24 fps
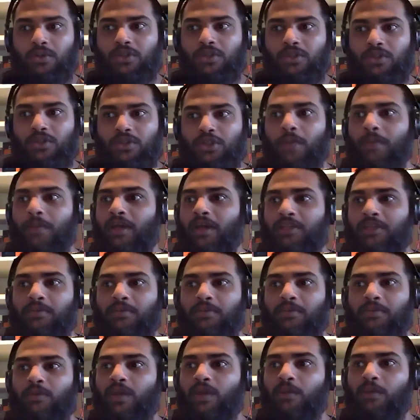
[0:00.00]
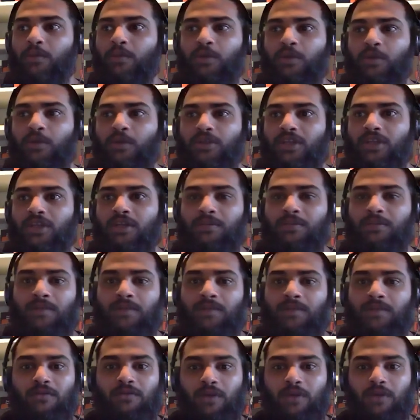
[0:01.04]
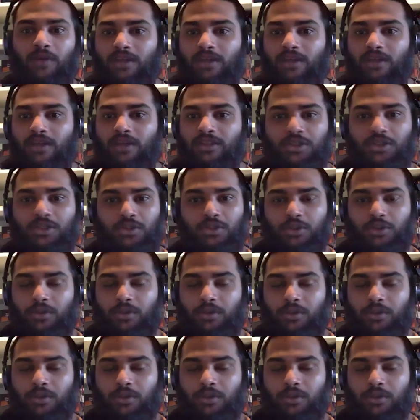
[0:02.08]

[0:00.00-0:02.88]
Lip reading: stop asking me when I'm going to start applying for architectural.